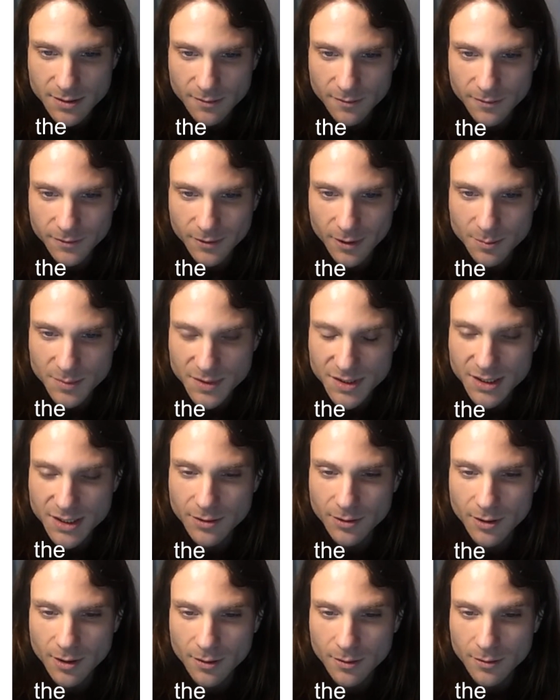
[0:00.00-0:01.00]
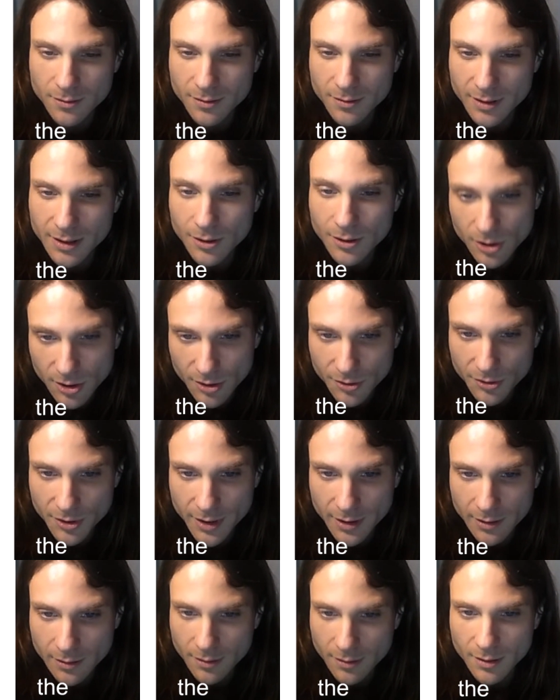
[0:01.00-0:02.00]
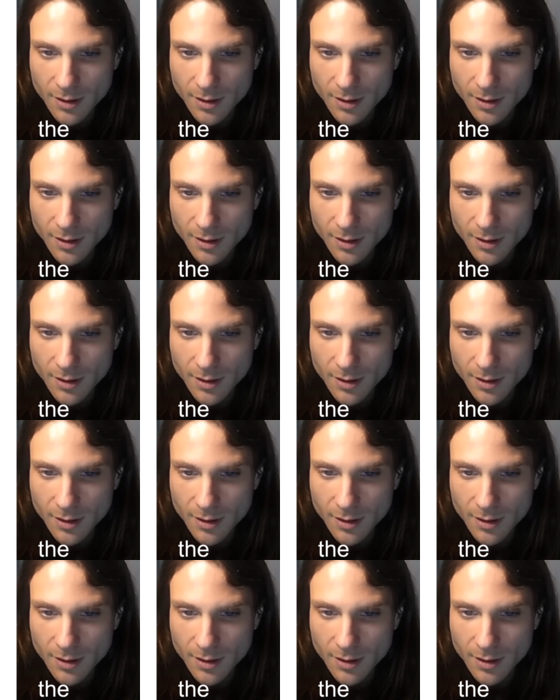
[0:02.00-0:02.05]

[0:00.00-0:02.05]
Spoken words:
from 0, including,